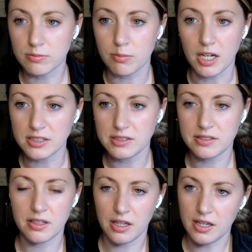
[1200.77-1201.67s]
months.
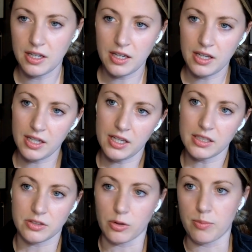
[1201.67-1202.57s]

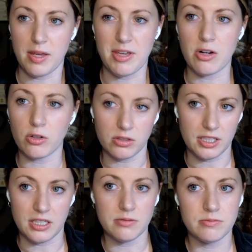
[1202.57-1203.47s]
So maybe
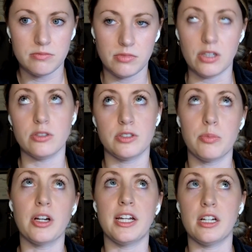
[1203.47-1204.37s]
early, you know,
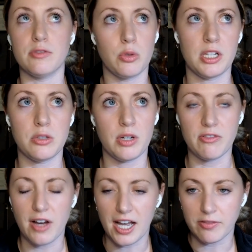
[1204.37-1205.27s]
spring of
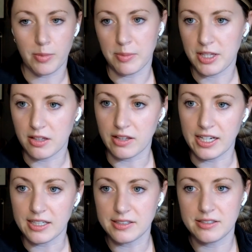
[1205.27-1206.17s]
2025 might be the
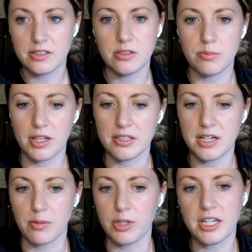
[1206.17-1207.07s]
latest by the
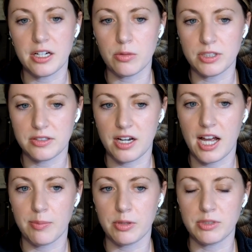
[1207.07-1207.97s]
time we hear what's going to
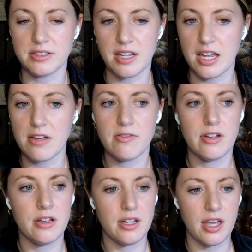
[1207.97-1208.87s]
happen with SAVE
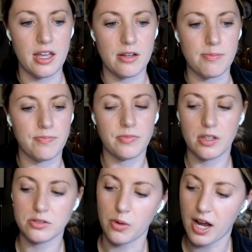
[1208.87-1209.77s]
and
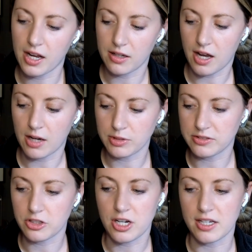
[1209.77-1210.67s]
so I, I would
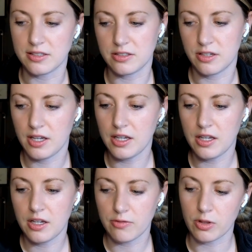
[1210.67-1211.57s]
suggest
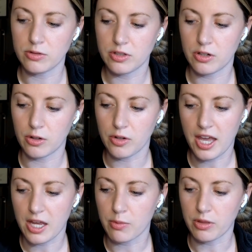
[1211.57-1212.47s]
for those that are
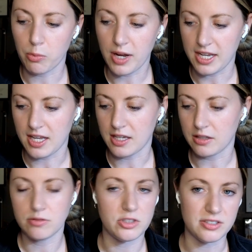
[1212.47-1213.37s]
okay with waiting,
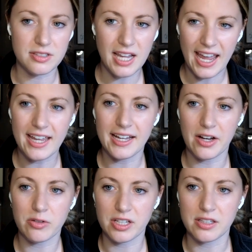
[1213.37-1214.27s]
just hang
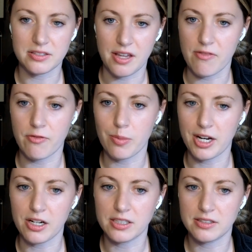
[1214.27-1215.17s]
out in the save
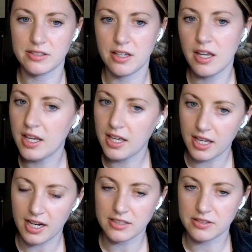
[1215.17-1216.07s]
forbearance. It
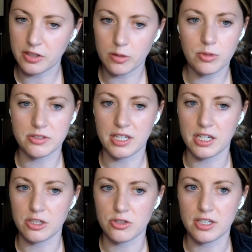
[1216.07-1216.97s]
has 0%
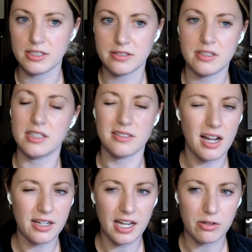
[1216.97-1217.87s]
interest. It's
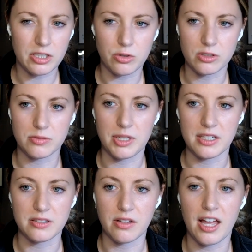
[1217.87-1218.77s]
not counting towards
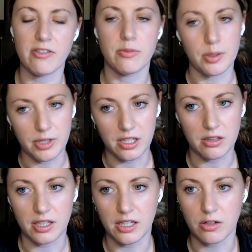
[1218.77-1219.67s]
PSLF, but we can
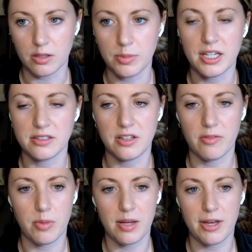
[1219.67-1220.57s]
lean on the PSLF
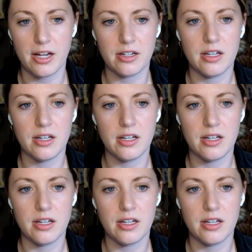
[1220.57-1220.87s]
buyback.